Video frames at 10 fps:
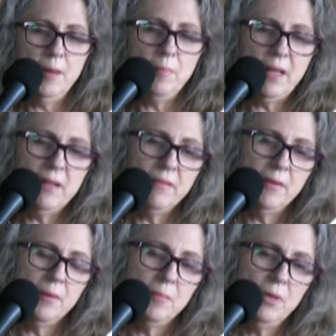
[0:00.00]
made
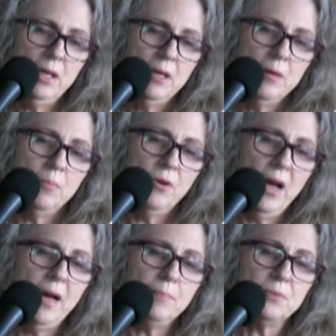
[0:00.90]
them
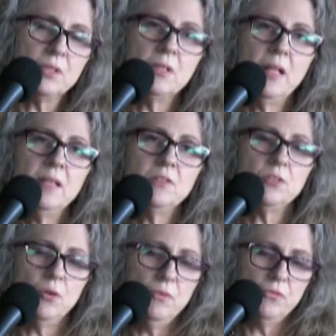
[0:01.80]
perhaps
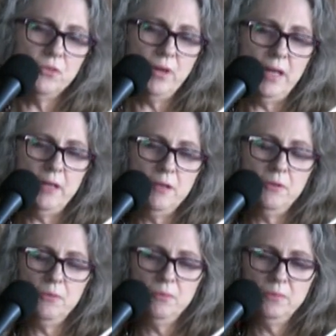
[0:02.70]
glance over at
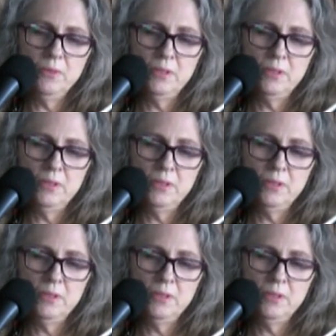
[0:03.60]
you,